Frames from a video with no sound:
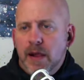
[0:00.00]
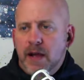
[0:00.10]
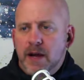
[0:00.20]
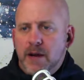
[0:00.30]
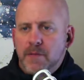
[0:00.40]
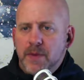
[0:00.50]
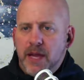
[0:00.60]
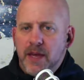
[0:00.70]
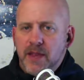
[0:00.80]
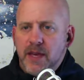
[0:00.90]
And
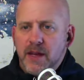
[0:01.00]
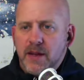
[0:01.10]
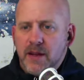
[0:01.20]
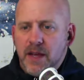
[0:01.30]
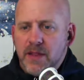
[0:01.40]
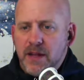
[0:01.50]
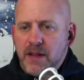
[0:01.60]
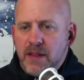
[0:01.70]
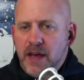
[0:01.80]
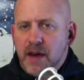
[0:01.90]

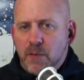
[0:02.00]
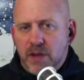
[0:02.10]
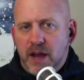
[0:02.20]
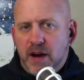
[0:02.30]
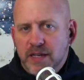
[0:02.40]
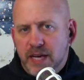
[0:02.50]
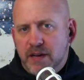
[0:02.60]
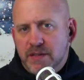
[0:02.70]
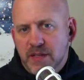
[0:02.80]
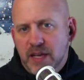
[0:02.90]
then that will carry
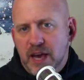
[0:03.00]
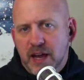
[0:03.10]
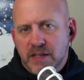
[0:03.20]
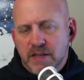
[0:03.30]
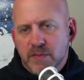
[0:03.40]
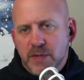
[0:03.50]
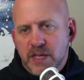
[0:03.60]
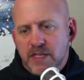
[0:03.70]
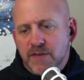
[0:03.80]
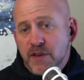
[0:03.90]
down to the attitude
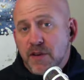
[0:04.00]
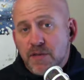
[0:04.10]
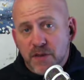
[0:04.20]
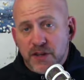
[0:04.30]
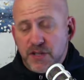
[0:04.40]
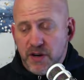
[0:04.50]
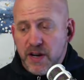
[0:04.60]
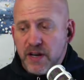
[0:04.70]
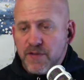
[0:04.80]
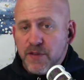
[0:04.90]
because if you're
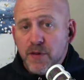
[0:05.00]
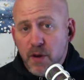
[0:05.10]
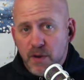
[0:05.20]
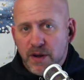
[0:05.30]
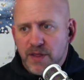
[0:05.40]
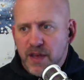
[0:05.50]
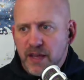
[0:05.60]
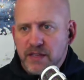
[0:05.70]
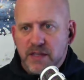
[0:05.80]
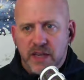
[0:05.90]
frustrated, if you go into
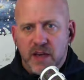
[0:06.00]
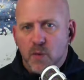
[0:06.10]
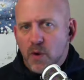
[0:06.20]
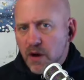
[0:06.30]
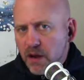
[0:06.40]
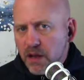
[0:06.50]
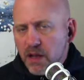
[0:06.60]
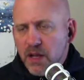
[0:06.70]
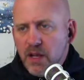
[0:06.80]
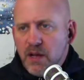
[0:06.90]
things like at work
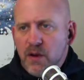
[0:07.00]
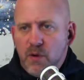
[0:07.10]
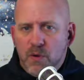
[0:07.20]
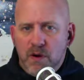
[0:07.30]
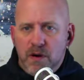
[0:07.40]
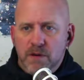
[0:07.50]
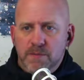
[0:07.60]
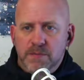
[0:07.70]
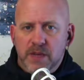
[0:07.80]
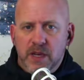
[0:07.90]

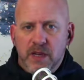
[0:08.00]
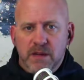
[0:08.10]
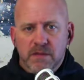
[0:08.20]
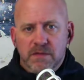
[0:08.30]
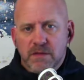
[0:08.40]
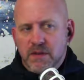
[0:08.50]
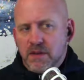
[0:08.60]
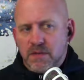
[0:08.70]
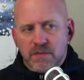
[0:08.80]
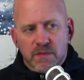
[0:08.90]
or in
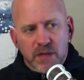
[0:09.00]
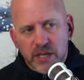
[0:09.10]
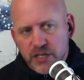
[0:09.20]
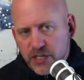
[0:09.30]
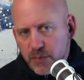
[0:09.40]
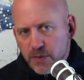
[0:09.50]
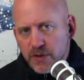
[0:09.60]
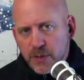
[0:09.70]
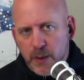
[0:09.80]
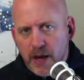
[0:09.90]
your relationship with
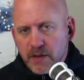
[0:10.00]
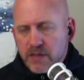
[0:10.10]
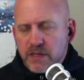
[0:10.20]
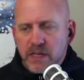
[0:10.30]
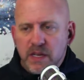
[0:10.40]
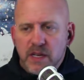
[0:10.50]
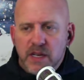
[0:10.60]
your spouse, like